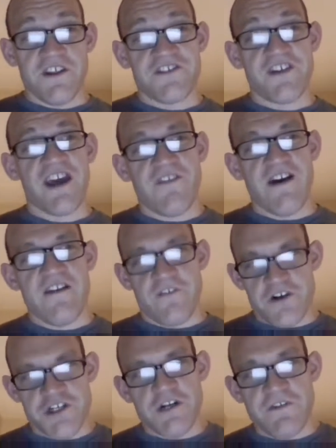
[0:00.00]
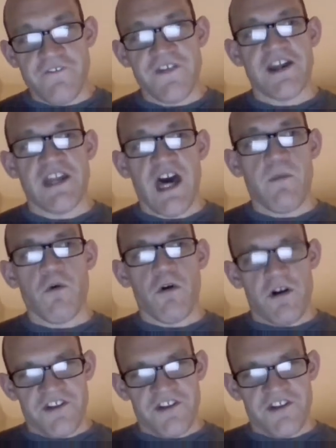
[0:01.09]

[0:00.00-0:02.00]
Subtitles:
sci-fi version of the Vietnam War,